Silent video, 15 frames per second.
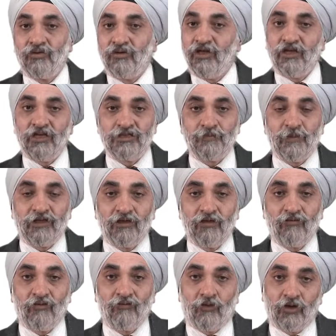
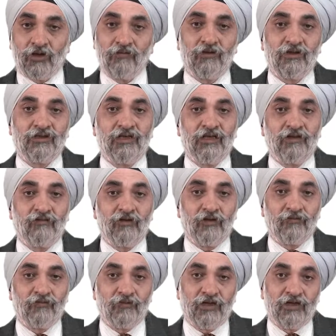irrespective of whatever the level
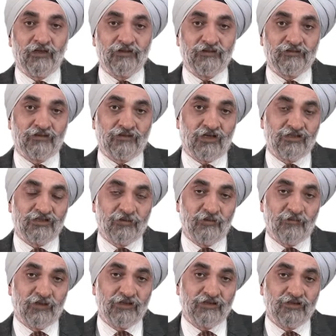of
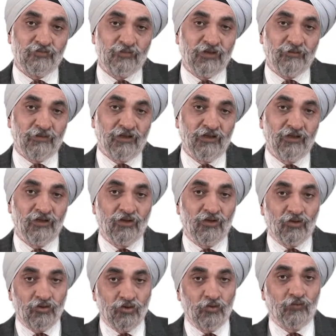transaminases may be,
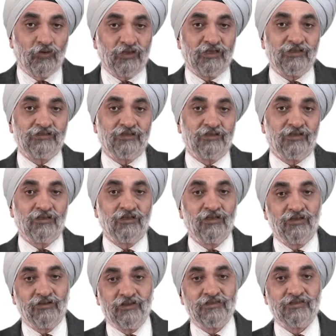you would consider
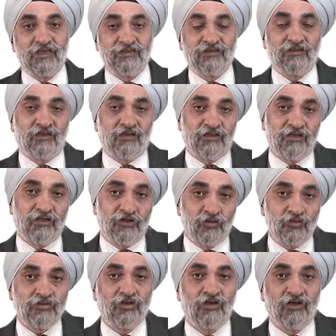this as a drug
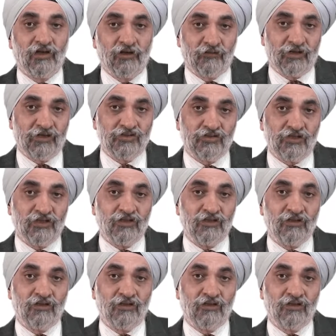induced liver injury.